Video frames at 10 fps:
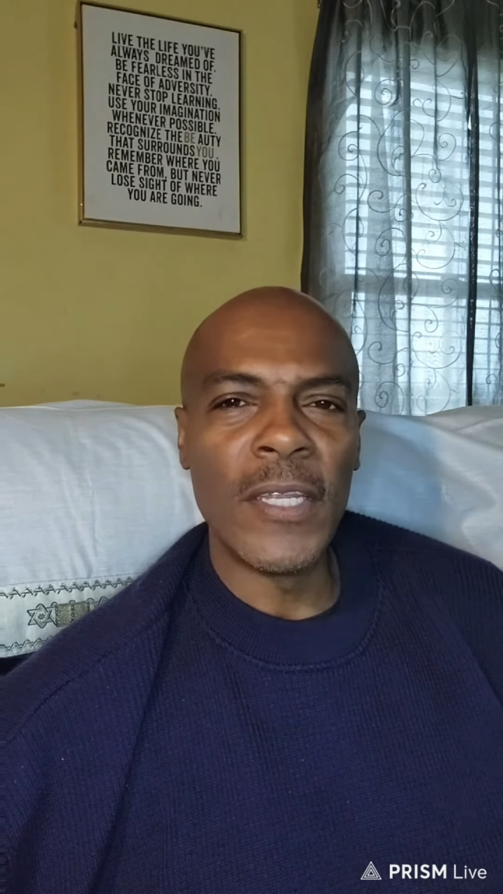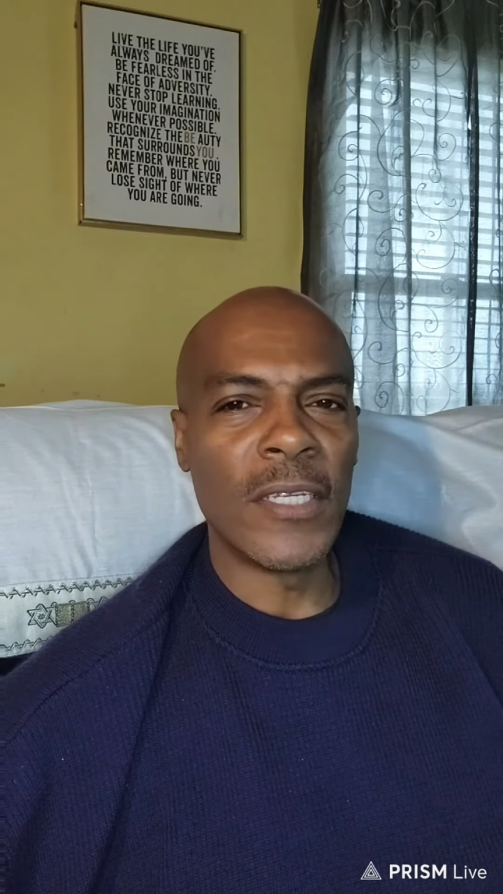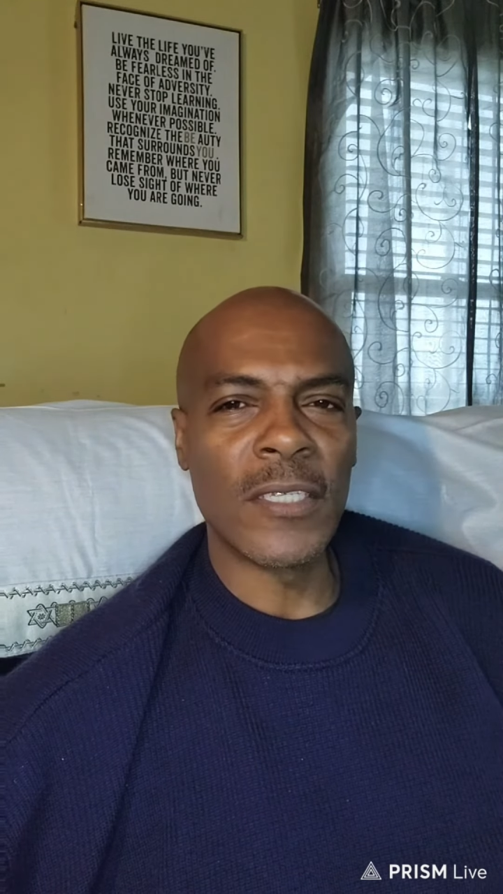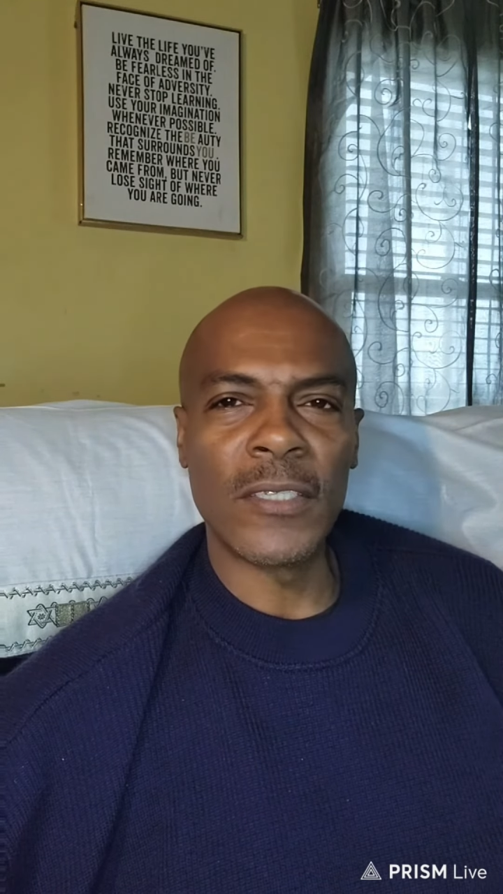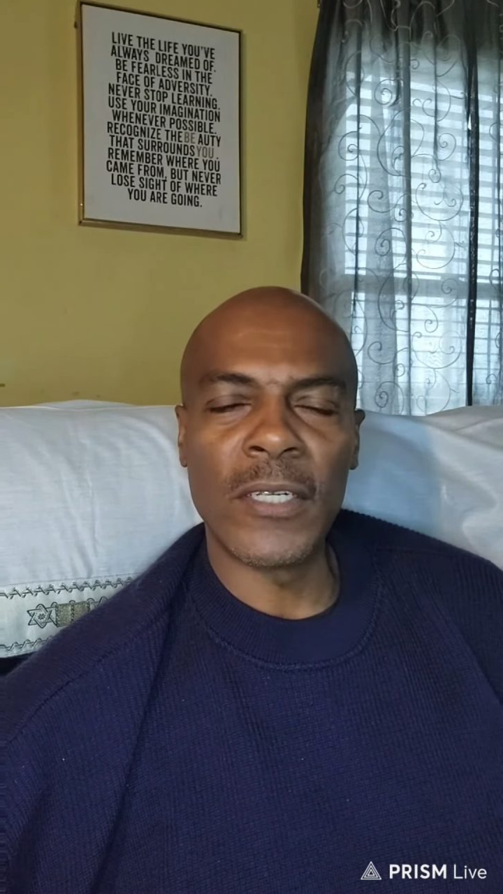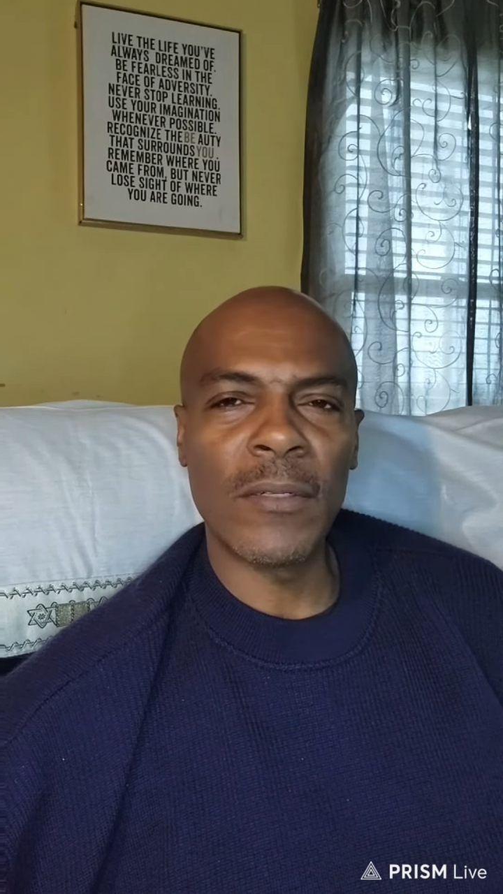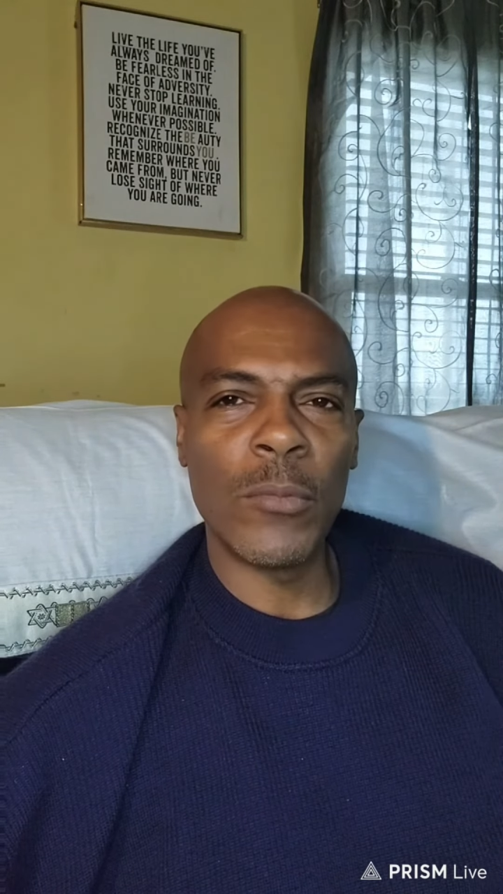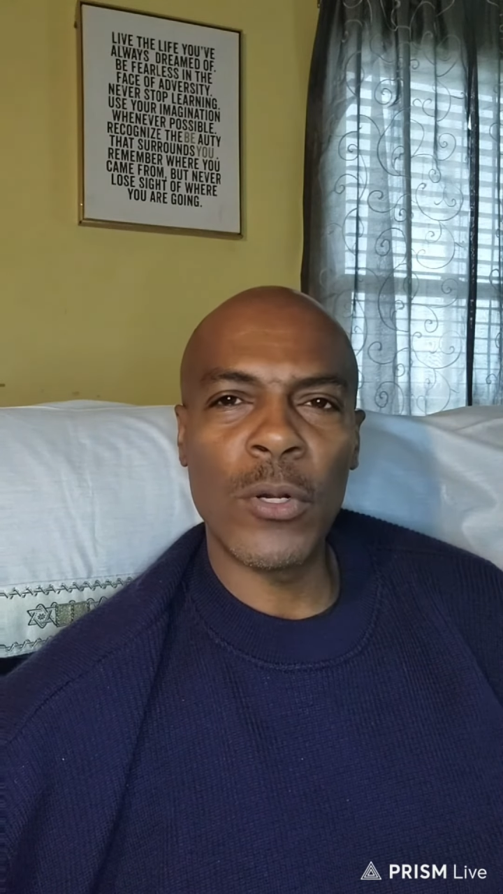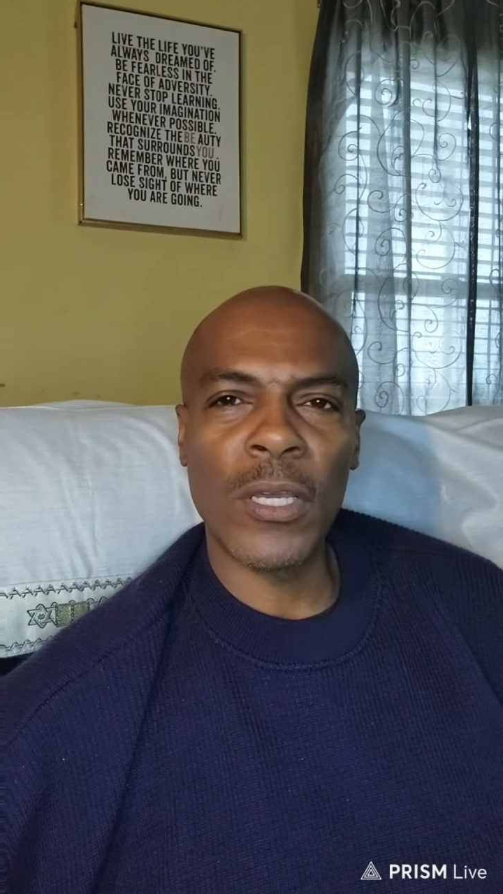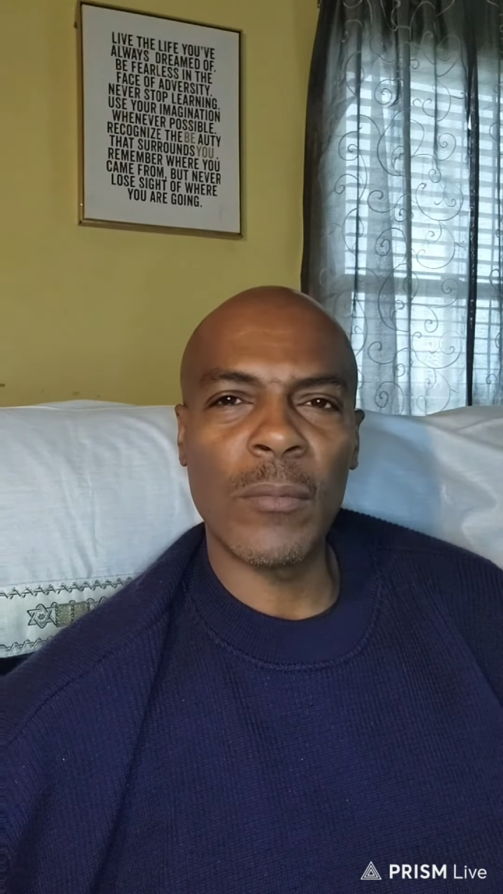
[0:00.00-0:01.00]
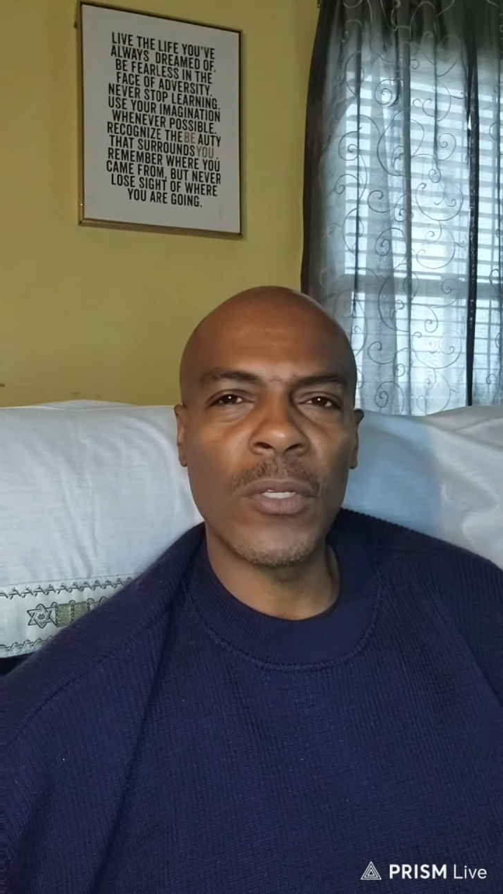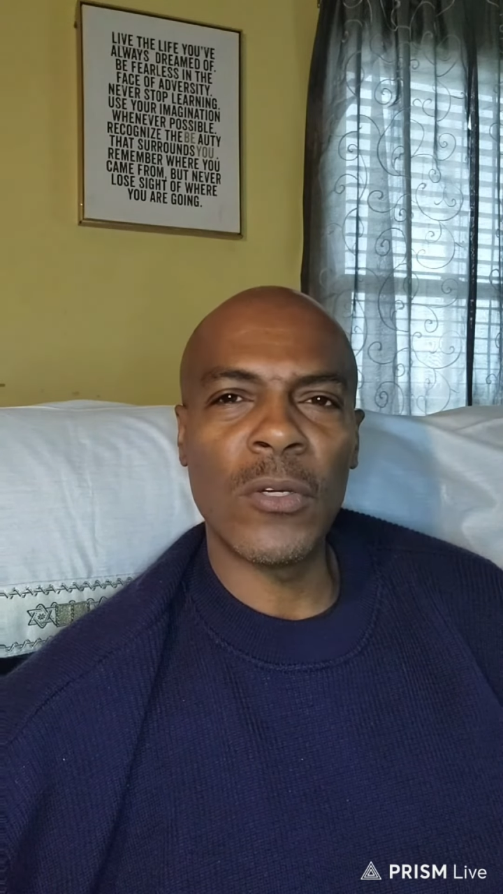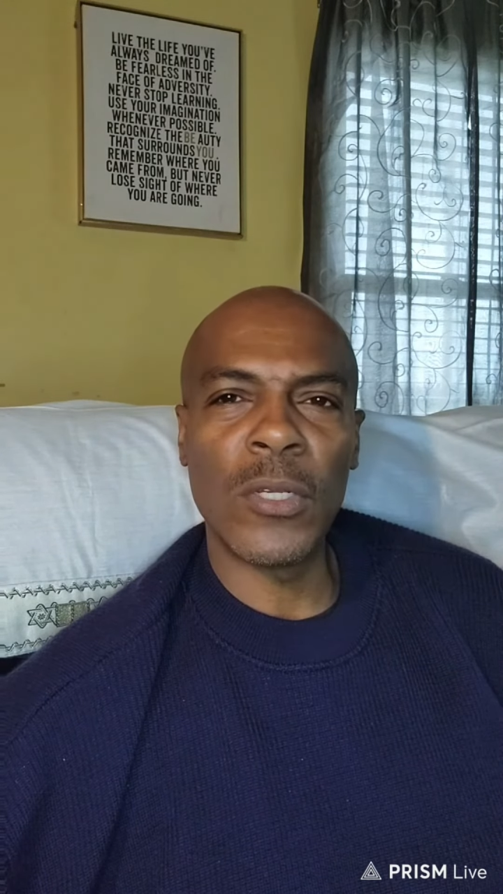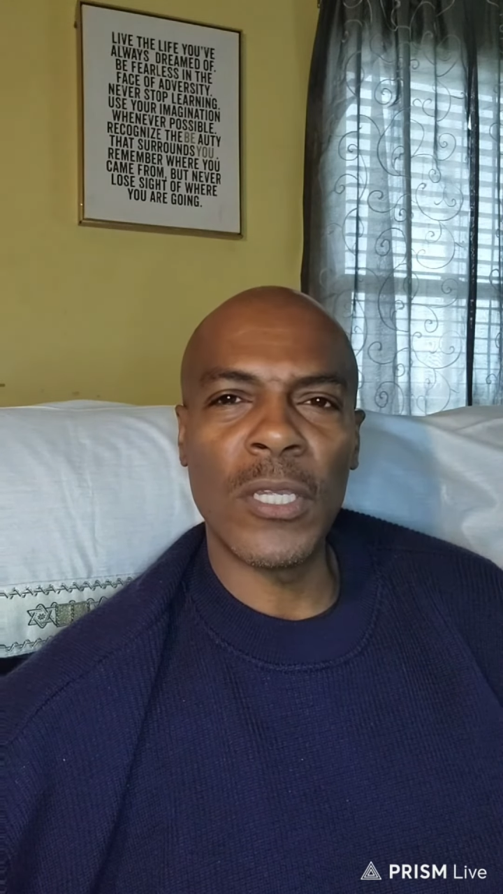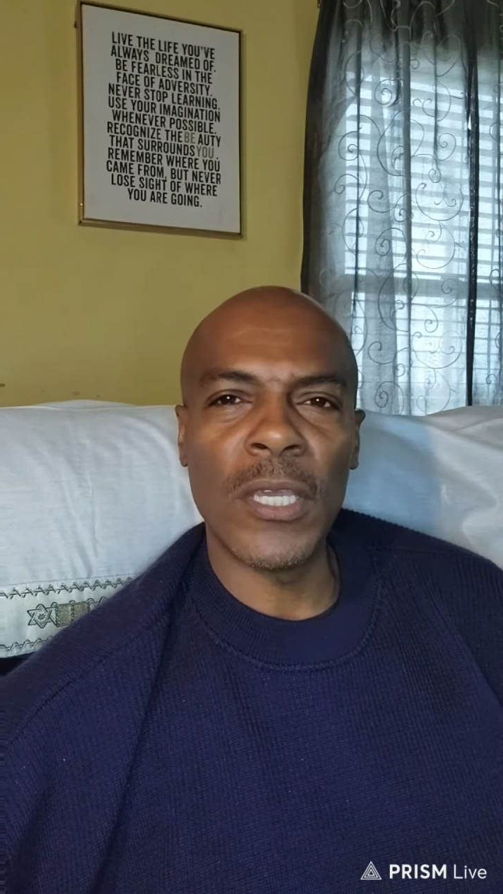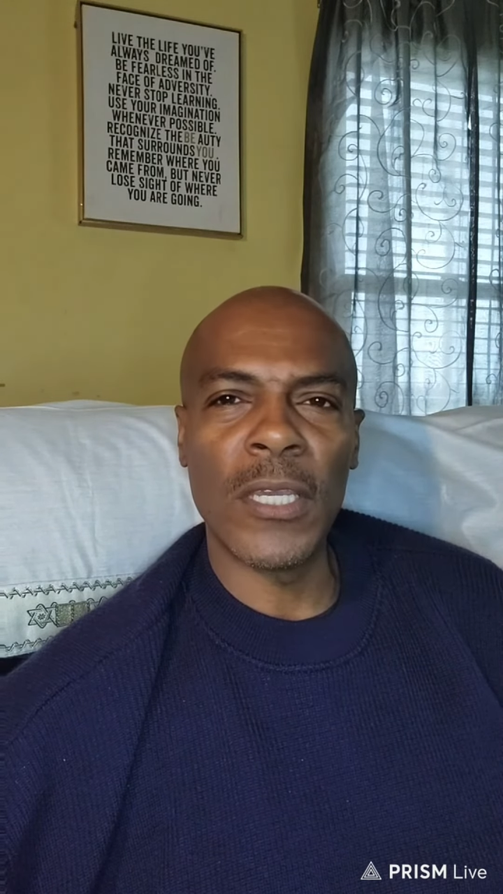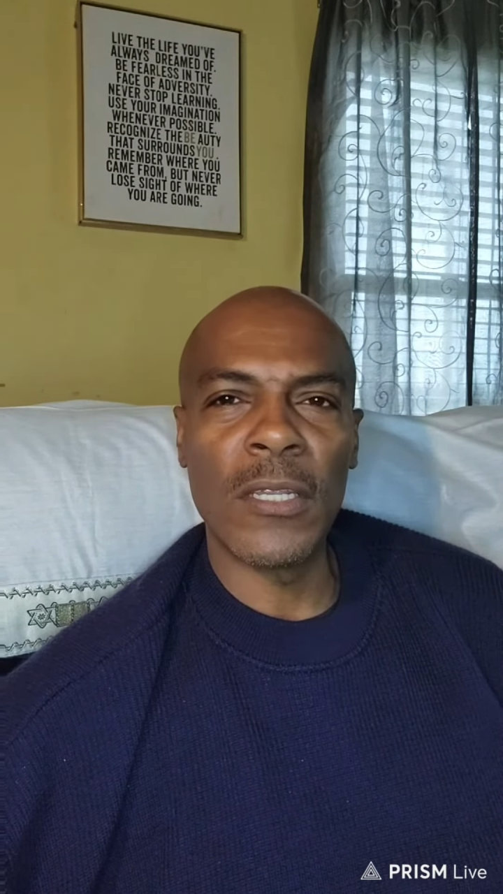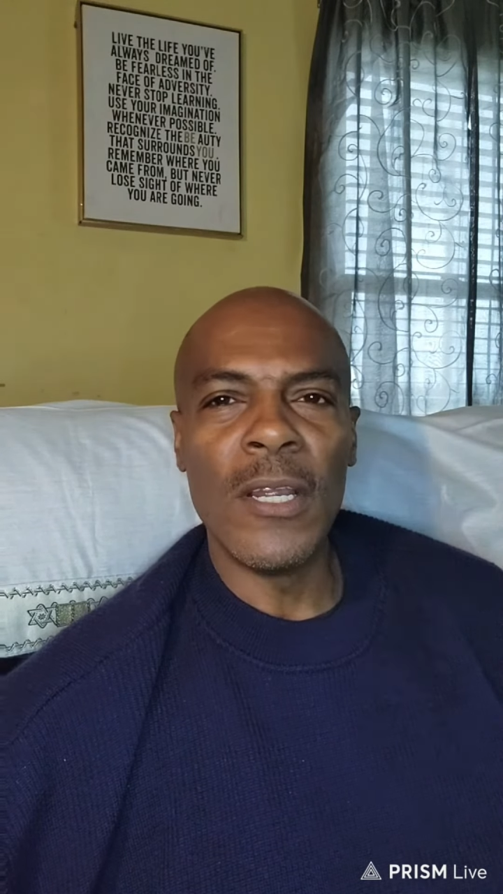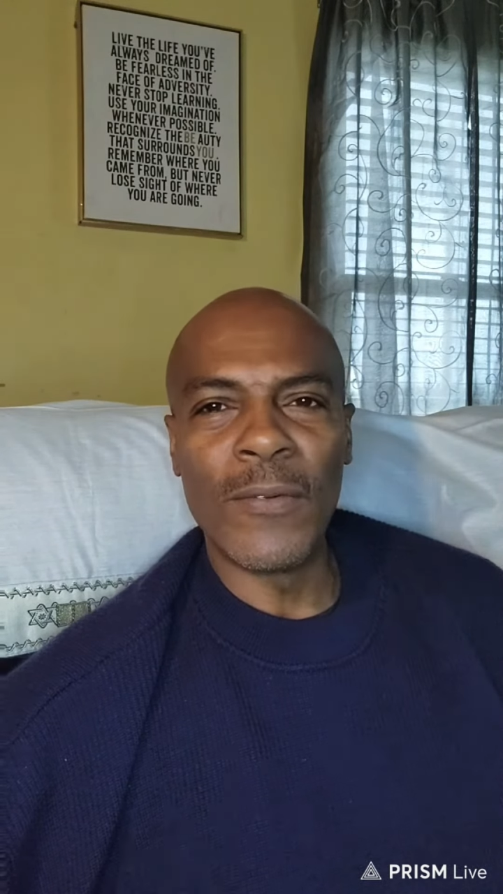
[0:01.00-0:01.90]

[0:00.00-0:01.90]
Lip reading: This is Darren Moore coming on again,